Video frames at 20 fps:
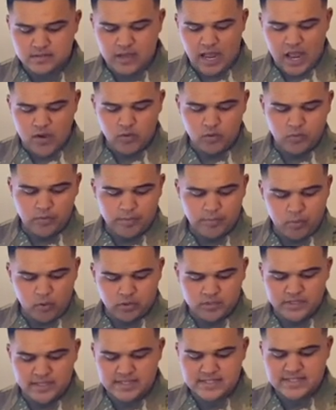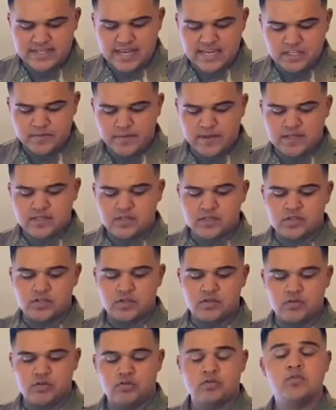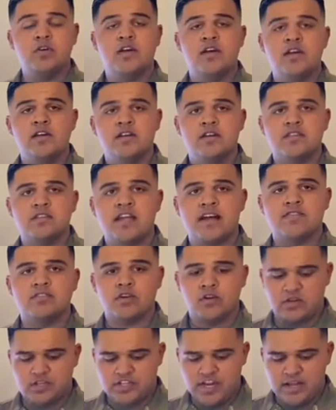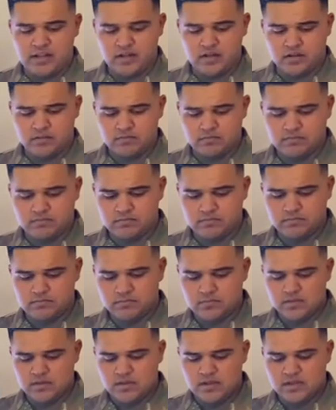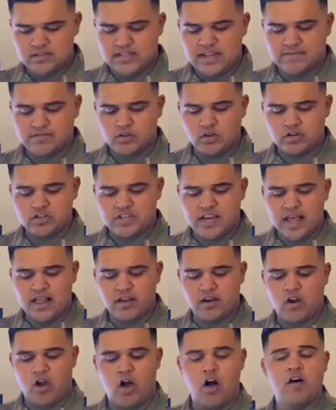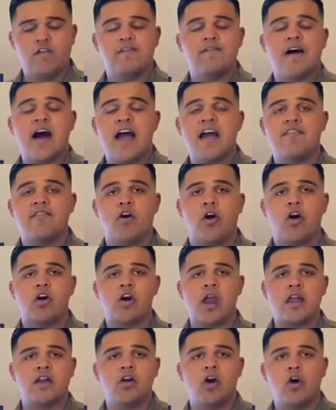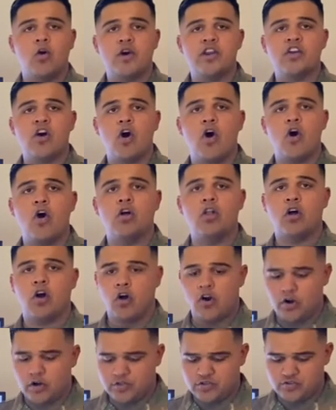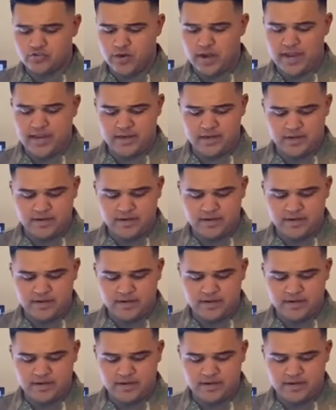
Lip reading: I will report the assessments to Staff Sergeant Scheller. Staff Sergeant Scheller, all 5 are a go and all are trained.